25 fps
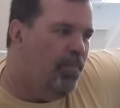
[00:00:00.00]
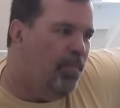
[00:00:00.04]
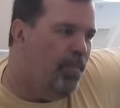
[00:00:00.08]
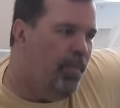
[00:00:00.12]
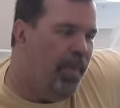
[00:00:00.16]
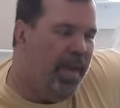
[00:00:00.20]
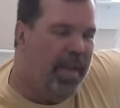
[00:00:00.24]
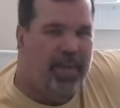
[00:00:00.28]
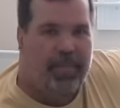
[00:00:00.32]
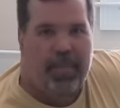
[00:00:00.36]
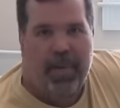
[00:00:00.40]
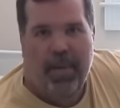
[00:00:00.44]

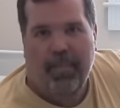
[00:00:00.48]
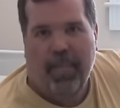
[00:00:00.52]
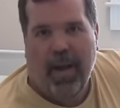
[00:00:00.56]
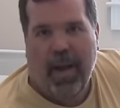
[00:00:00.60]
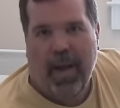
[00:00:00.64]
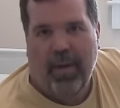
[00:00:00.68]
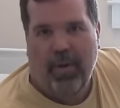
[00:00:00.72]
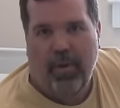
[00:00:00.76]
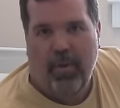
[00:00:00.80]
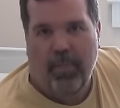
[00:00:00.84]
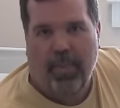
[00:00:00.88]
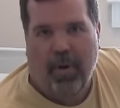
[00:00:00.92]
make me
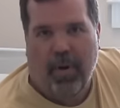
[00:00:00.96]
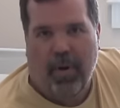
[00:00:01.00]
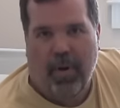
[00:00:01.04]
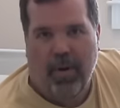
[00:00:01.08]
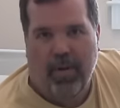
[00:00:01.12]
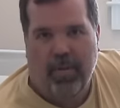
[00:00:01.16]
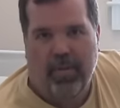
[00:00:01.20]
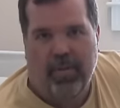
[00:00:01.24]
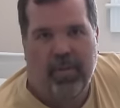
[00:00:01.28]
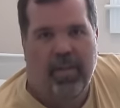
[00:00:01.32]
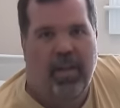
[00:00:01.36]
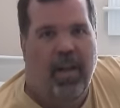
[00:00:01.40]
buy new
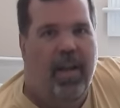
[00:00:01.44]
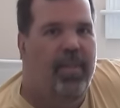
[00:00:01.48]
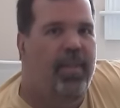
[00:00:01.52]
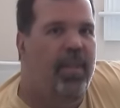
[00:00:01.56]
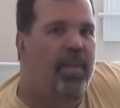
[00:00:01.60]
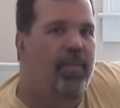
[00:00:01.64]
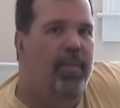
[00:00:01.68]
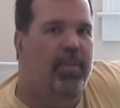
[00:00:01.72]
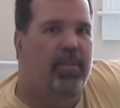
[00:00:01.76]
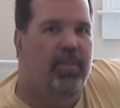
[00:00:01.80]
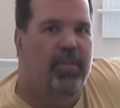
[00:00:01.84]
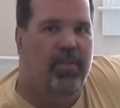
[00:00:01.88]
parts and
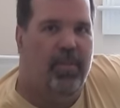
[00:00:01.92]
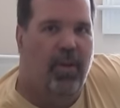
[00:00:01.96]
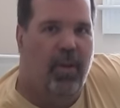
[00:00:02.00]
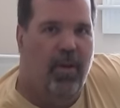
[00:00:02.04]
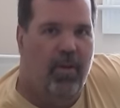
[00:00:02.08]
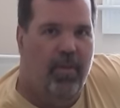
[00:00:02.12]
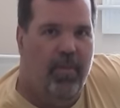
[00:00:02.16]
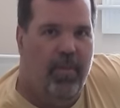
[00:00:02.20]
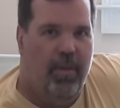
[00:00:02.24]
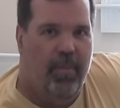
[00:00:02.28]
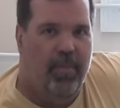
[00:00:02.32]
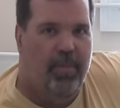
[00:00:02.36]
then
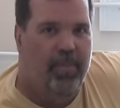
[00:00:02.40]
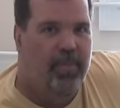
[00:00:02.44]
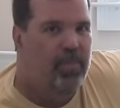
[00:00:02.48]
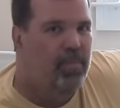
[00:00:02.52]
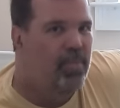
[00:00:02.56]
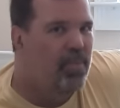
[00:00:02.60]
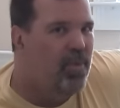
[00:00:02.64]
install them.